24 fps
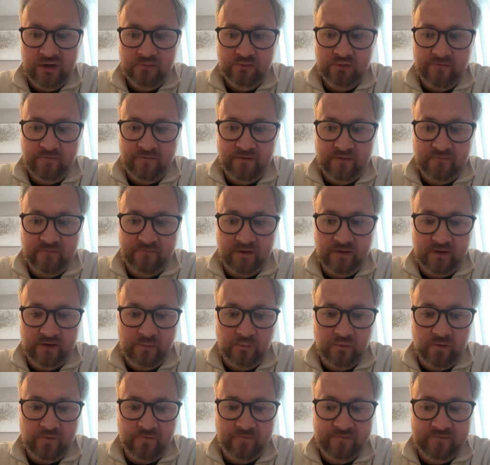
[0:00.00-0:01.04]
whether they
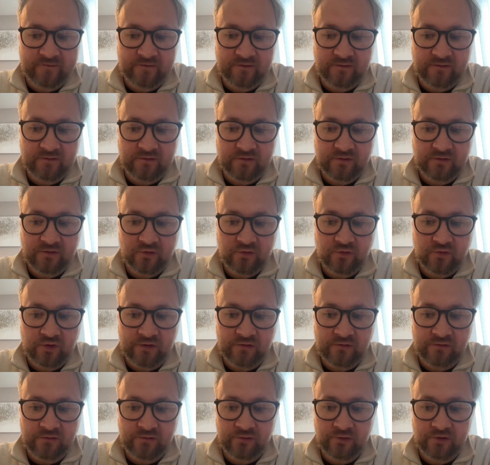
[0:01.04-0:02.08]
want to go
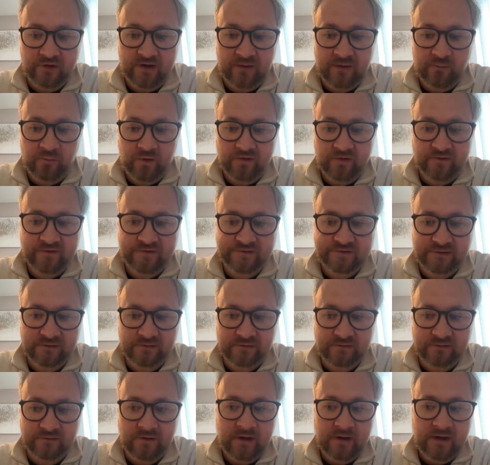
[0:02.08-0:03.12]
and look inwards
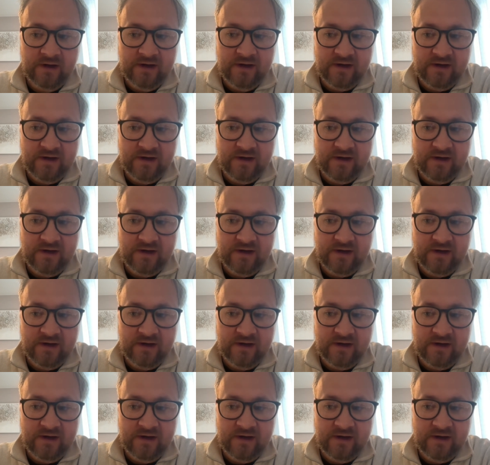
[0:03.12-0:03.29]
and